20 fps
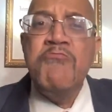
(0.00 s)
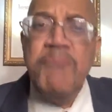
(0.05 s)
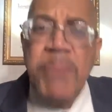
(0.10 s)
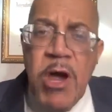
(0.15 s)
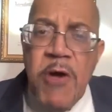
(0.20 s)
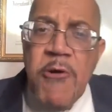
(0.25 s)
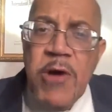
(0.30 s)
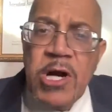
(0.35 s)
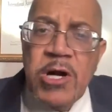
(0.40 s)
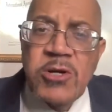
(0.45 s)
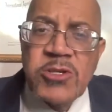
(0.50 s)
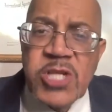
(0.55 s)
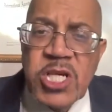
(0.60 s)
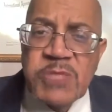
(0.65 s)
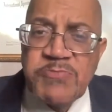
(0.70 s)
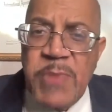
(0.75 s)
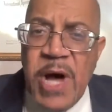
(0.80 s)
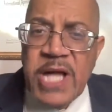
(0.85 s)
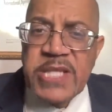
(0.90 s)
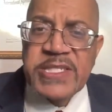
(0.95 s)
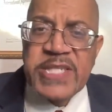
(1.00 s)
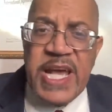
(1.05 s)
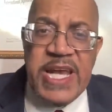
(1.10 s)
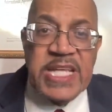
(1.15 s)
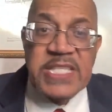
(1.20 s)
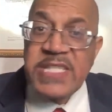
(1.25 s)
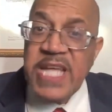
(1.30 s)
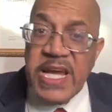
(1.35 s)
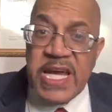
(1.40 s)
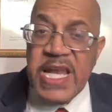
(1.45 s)
Miracles are
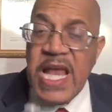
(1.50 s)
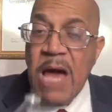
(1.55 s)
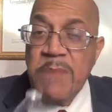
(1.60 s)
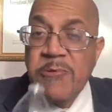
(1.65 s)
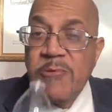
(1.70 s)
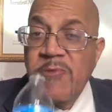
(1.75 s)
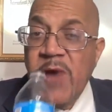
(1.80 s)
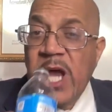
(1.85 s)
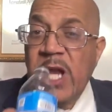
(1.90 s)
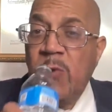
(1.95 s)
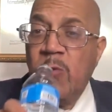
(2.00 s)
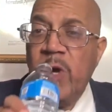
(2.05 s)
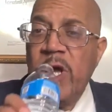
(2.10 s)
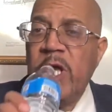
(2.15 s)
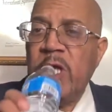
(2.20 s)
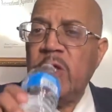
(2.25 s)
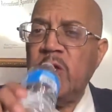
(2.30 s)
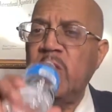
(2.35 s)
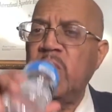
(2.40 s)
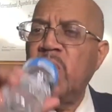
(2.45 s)
spontaneous. They can happen right away.